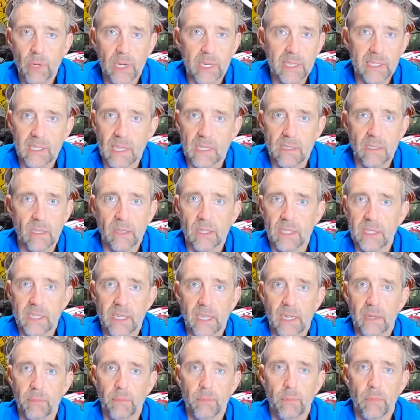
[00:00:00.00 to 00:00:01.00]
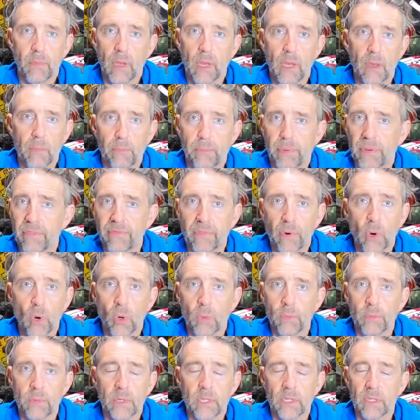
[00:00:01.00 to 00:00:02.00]
what it says on the tin.
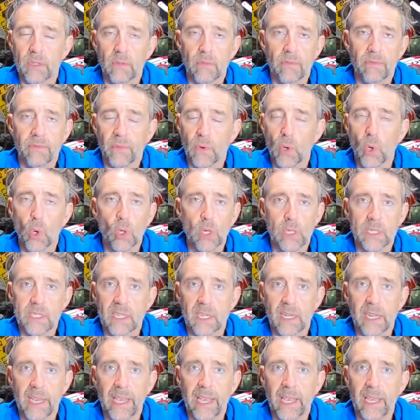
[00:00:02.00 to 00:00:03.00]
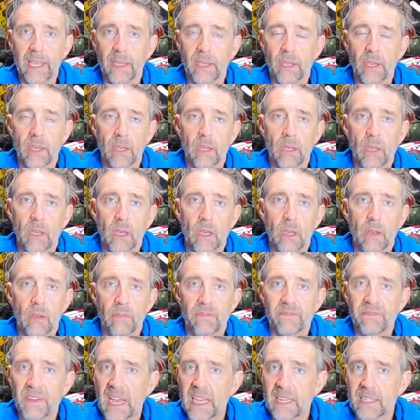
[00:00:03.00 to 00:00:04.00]
Performed flawlessly,
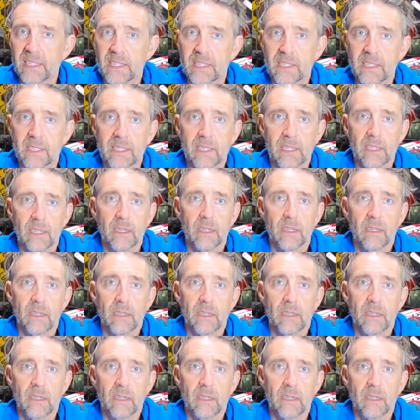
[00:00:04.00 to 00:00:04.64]
fast,